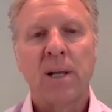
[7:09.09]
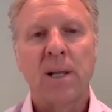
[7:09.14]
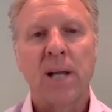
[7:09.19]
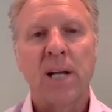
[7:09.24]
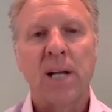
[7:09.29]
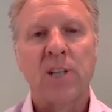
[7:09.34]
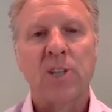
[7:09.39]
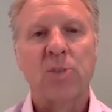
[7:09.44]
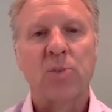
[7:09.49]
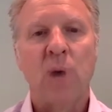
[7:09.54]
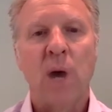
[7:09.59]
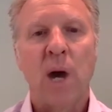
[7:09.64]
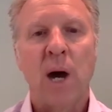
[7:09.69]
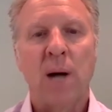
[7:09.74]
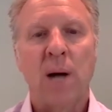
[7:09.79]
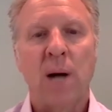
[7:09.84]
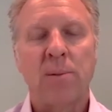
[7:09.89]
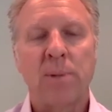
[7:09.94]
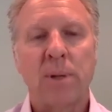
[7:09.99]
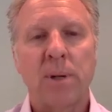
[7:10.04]
Les
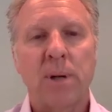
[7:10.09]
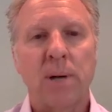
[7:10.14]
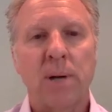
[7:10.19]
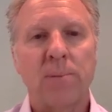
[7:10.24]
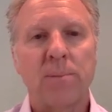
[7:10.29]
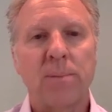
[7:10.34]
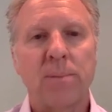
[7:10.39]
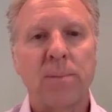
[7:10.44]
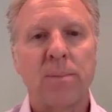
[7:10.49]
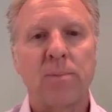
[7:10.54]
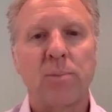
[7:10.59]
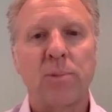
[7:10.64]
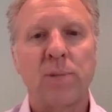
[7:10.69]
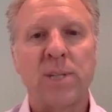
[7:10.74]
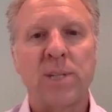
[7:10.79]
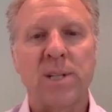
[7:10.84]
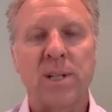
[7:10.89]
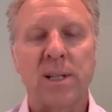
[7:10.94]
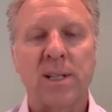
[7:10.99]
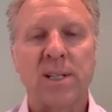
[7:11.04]
Schwab um,
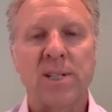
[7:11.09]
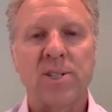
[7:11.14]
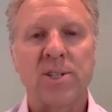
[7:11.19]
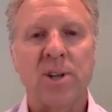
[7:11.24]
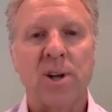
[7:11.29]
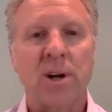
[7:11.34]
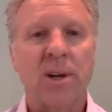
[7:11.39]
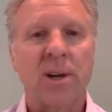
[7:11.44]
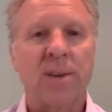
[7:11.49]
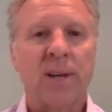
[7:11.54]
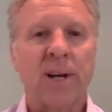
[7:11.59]
recently started